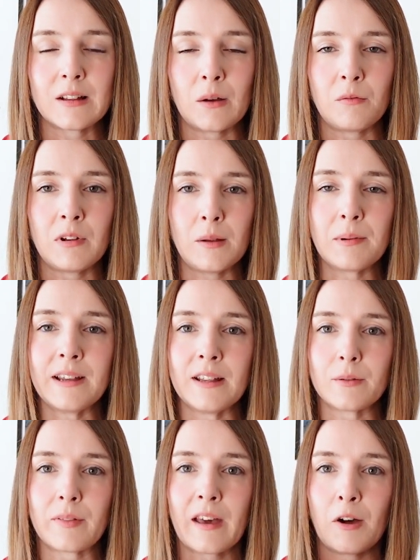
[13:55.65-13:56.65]
so I'm really
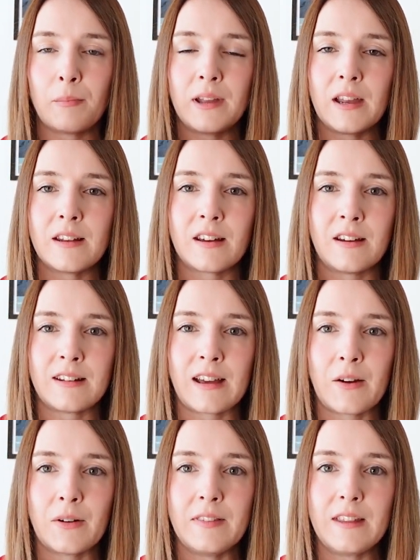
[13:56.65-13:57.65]
pleased with how big it turned
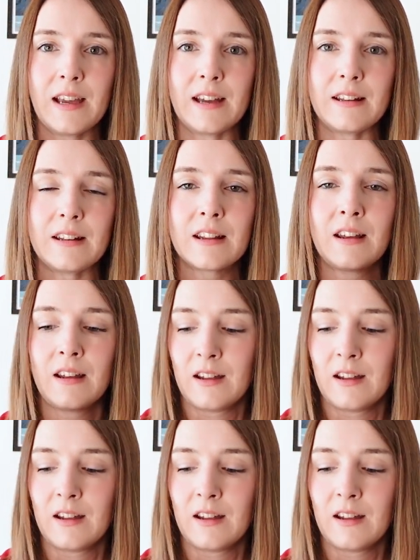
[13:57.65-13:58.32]
out in the end.